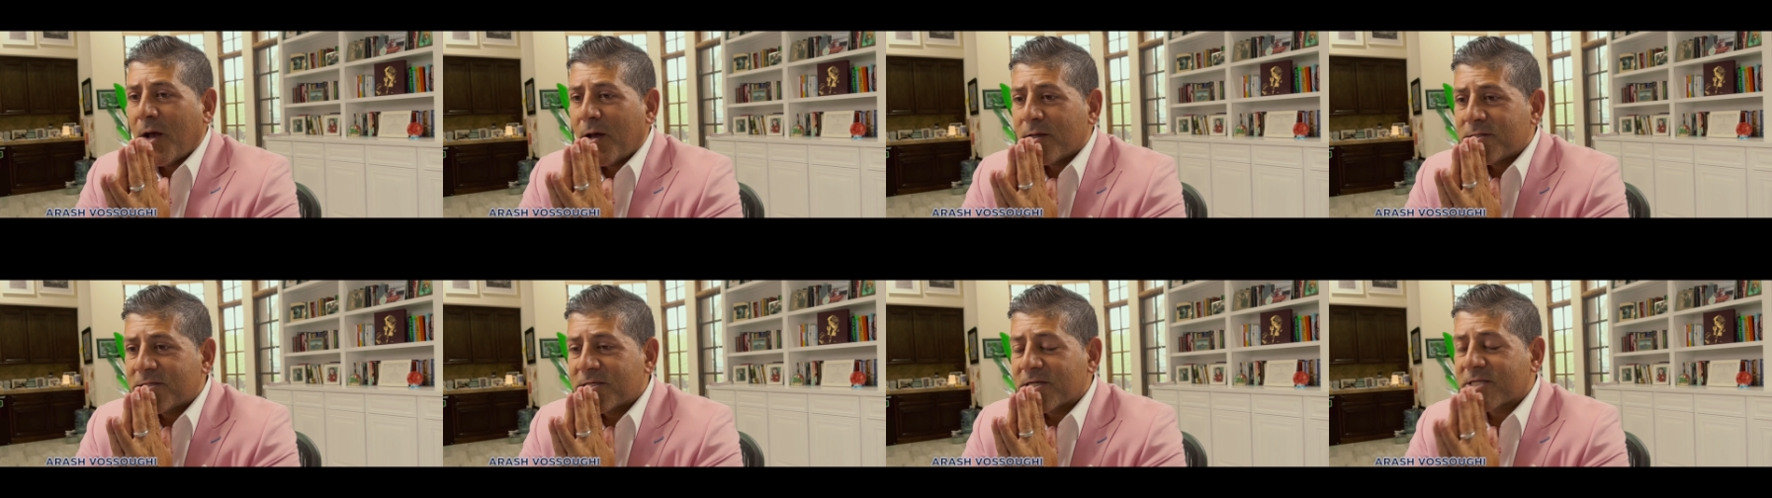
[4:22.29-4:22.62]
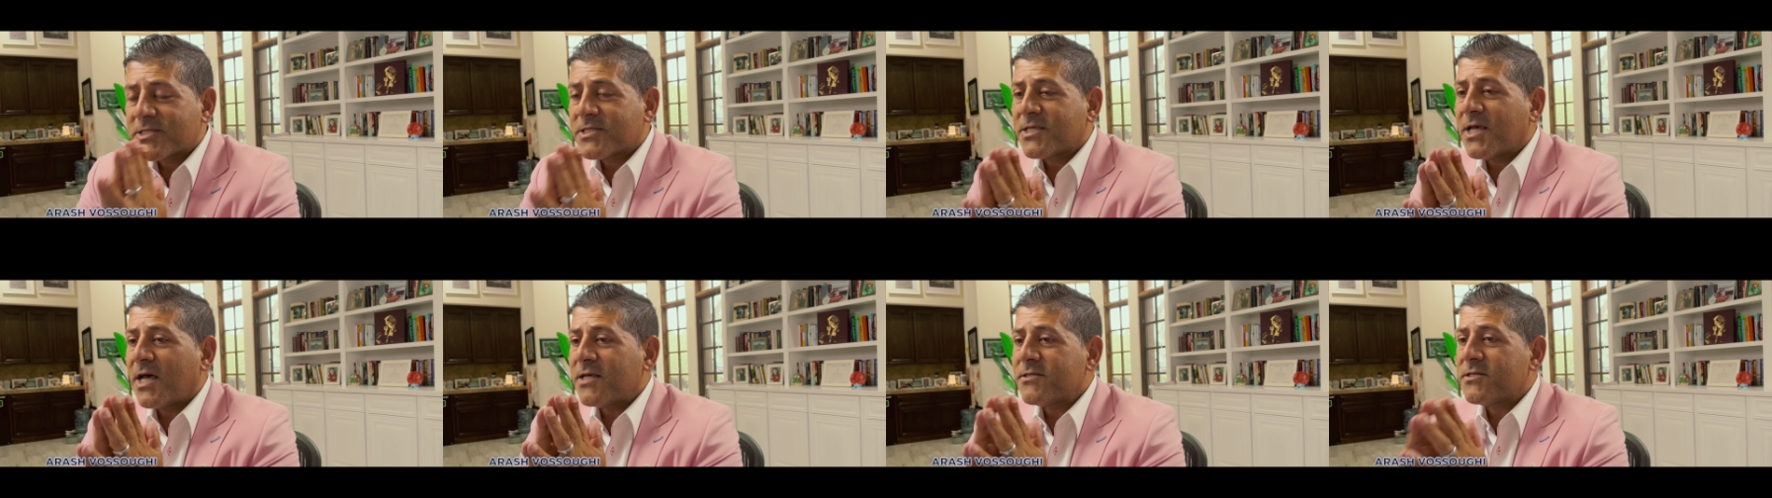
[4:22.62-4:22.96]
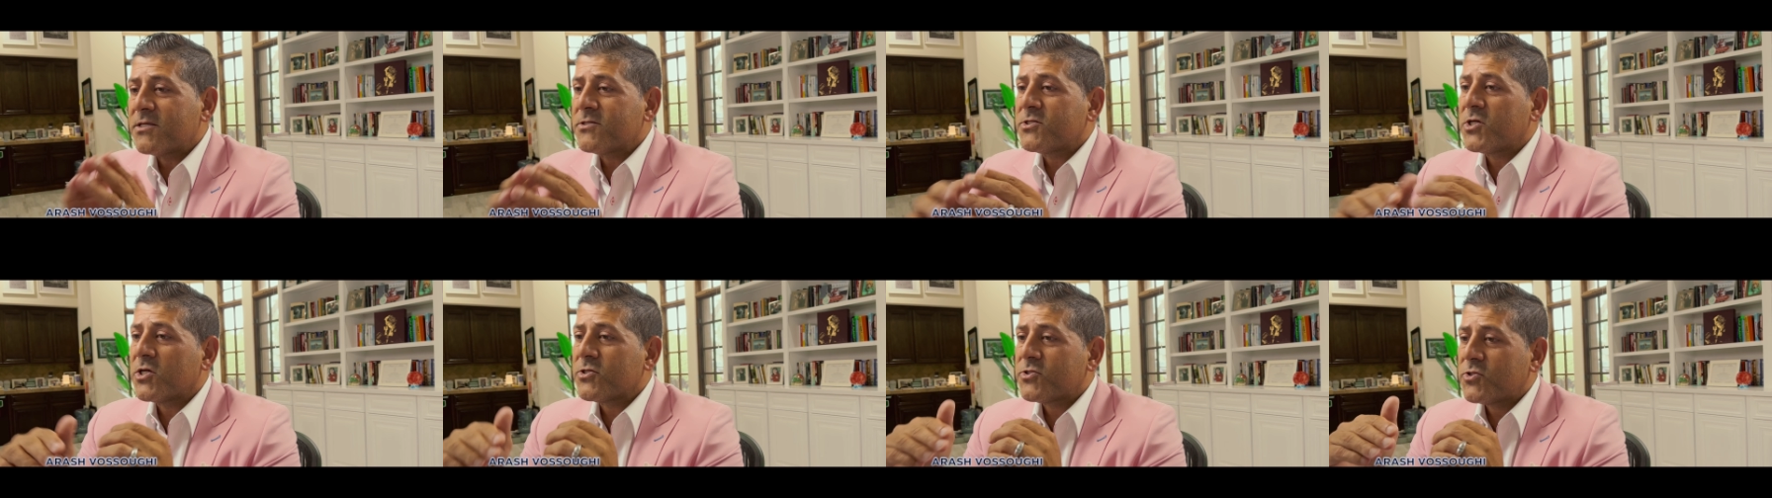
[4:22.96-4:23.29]
Success
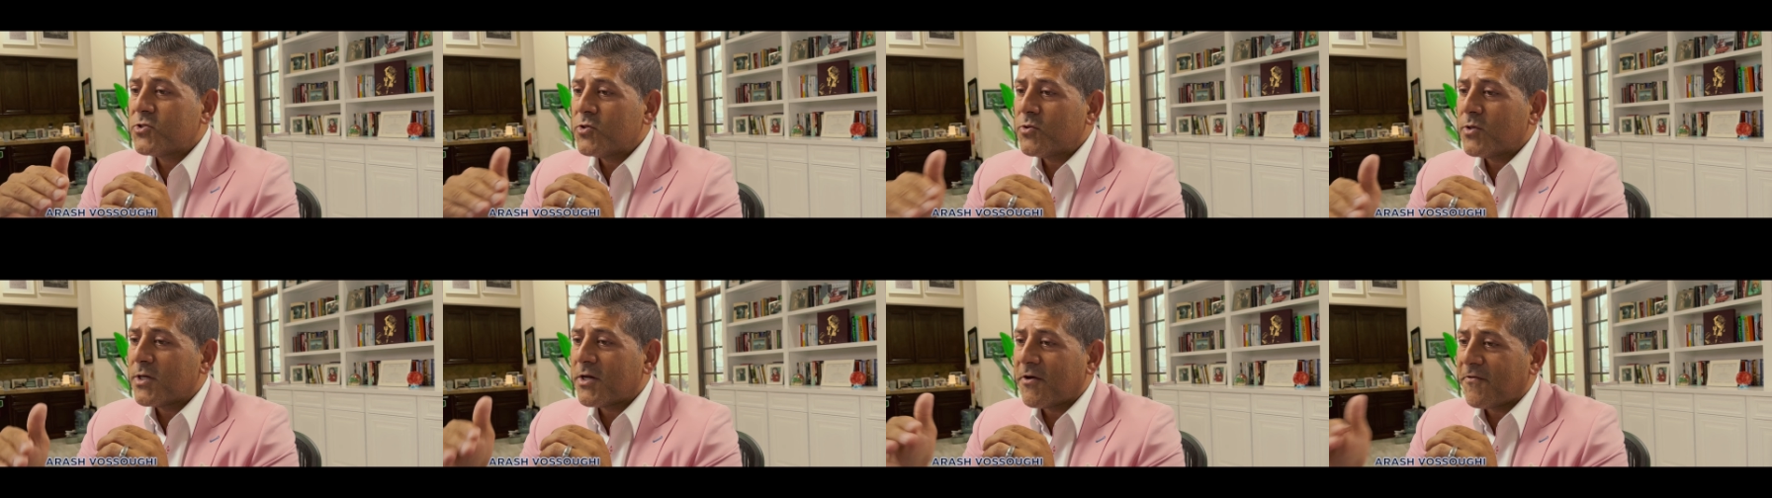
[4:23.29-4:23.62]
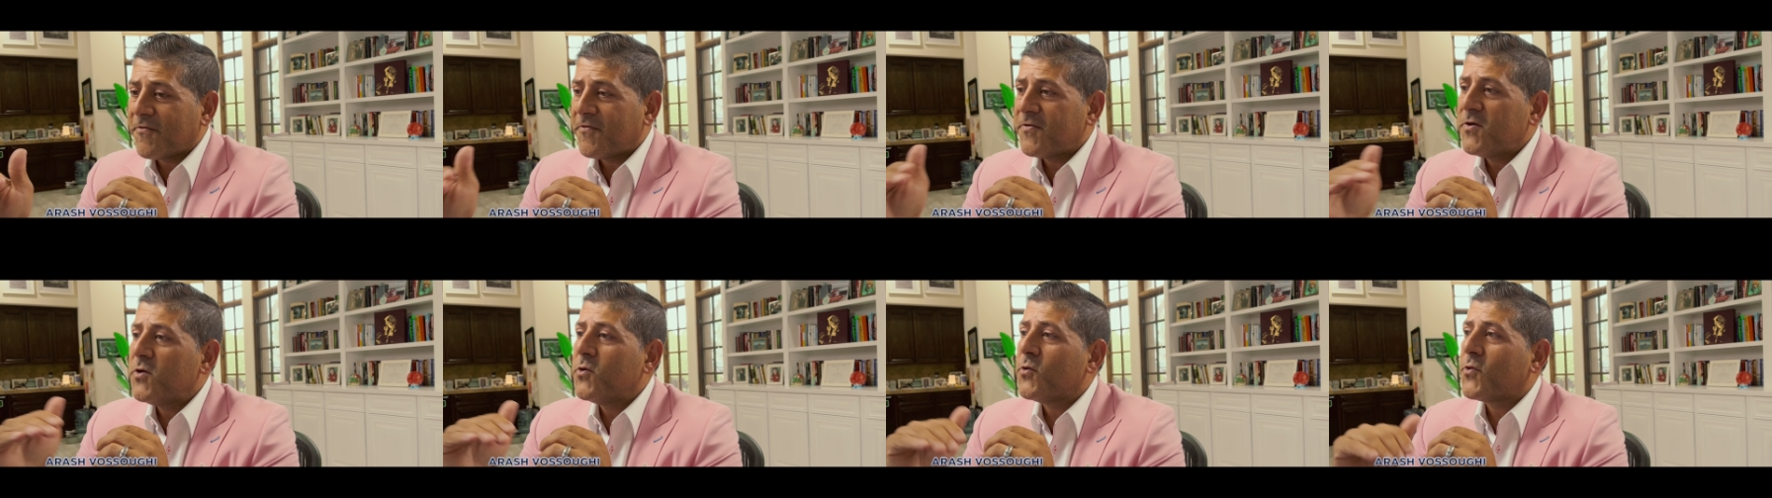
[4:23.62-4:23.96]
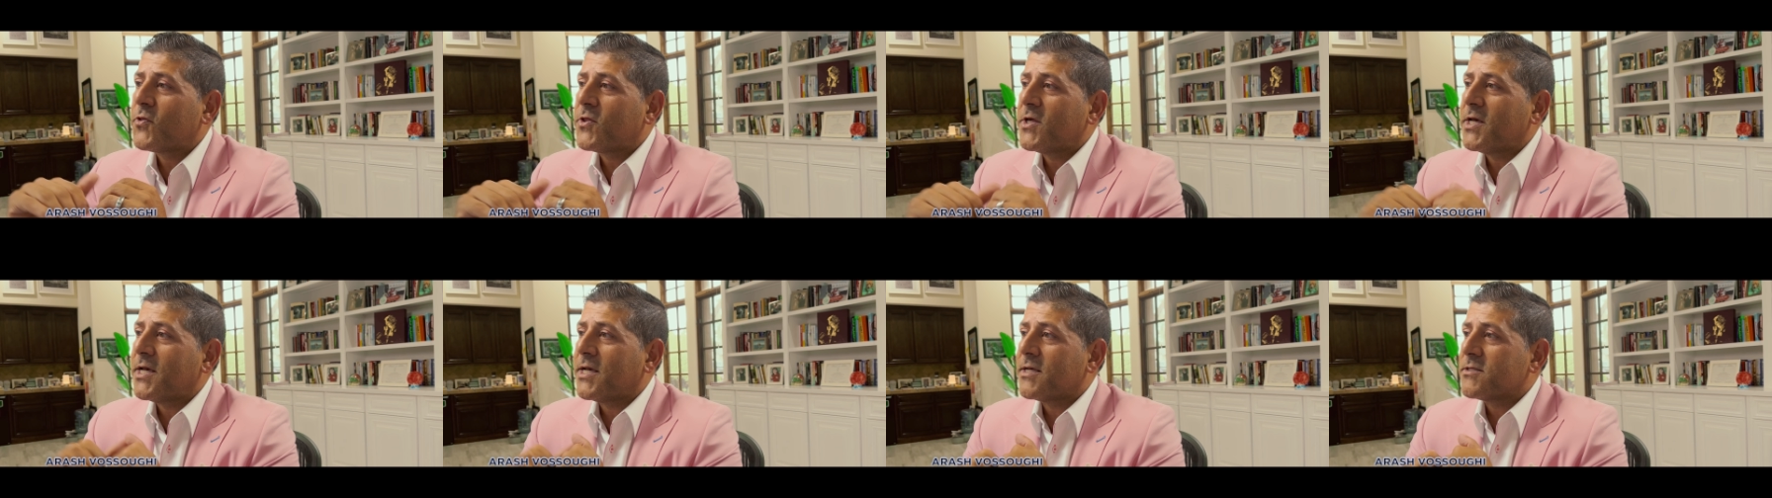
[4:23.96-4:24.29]
is just doing a few
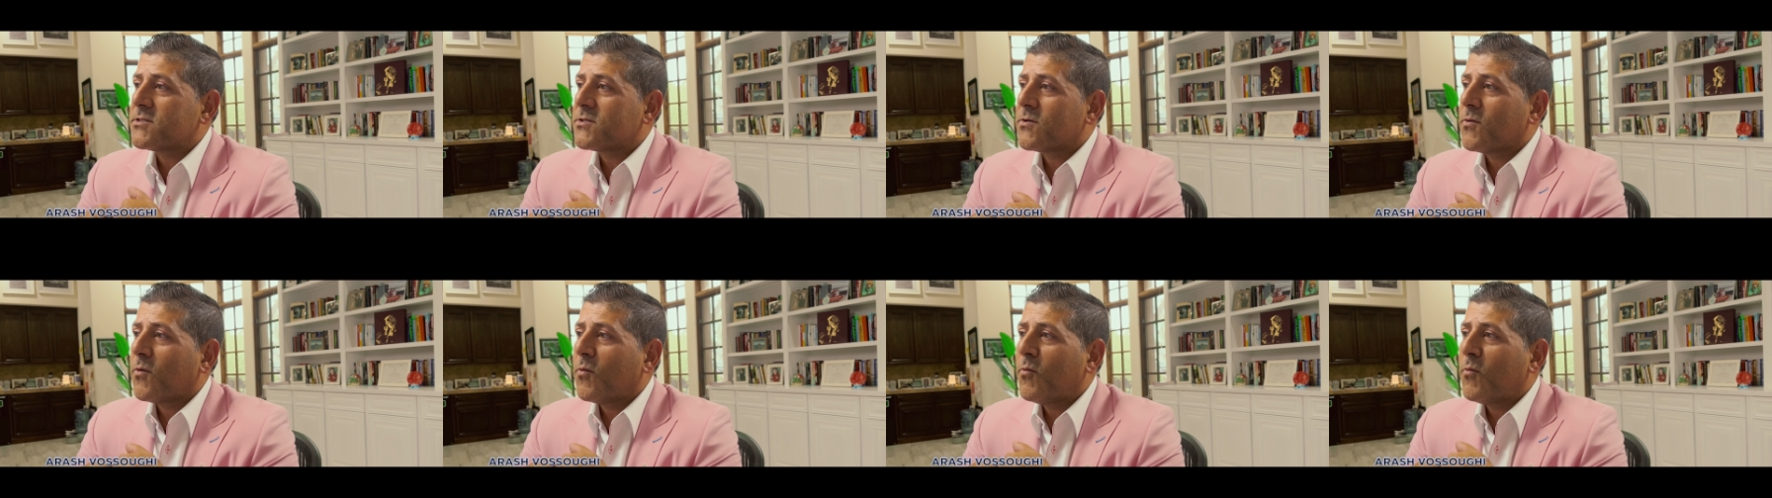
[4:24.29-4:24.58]
things.